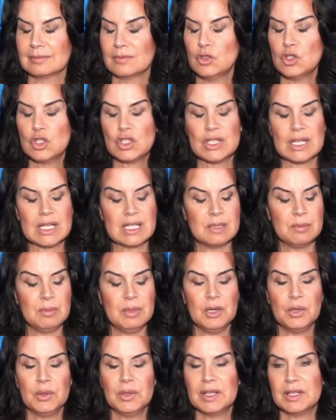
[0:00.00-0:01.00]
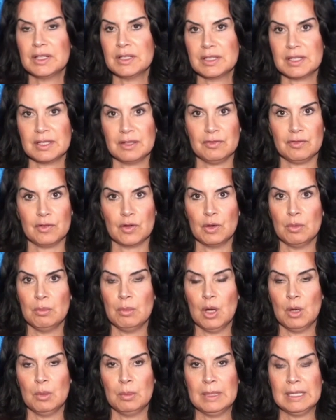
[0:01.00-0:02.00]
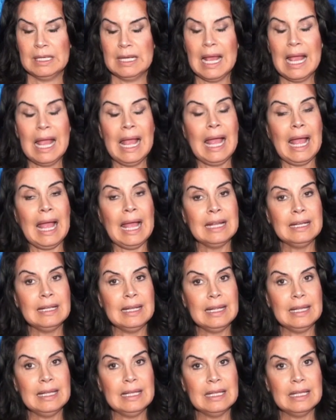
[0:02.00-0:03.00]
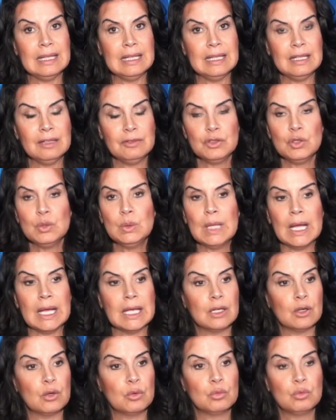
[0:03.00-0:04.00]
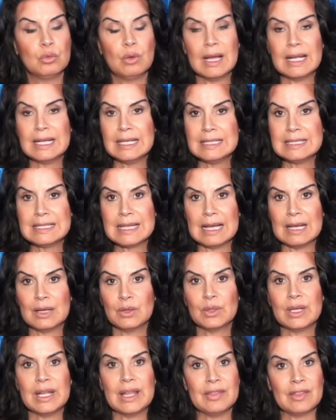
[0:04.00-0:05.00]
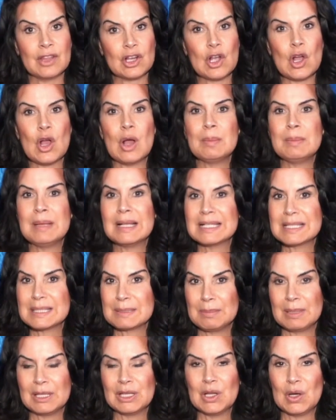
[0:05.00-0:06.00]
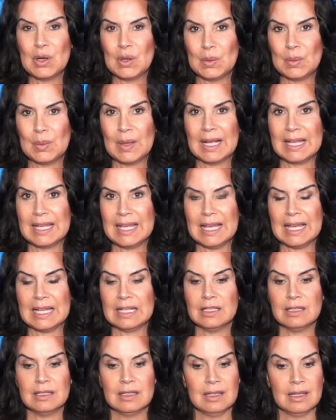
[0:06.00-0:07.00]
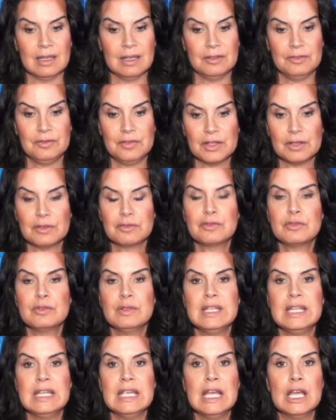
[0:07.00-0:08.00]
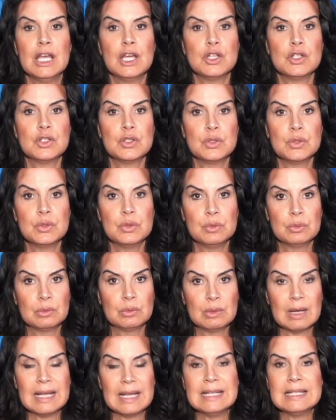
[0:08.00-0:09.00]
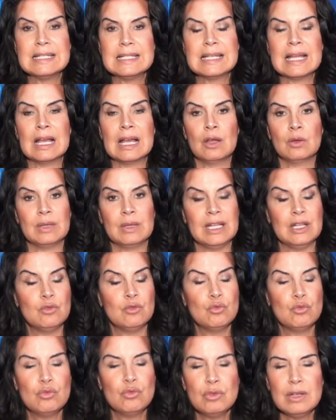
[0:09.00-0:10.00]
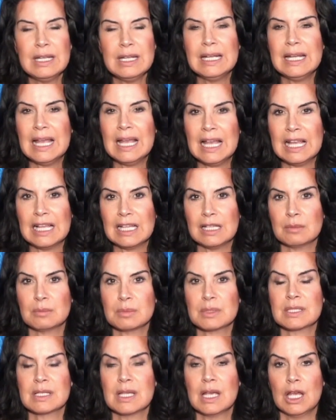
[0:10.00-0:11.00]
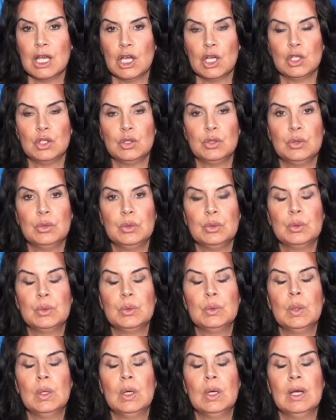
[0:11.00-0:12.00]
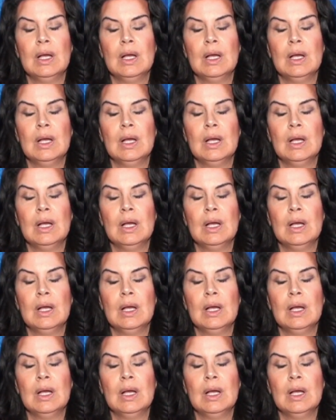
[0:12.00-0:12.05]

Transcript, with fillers: Just experience it for a moment. And if you like, write it down in the comments below. Again, feel free to write it down. It really helps to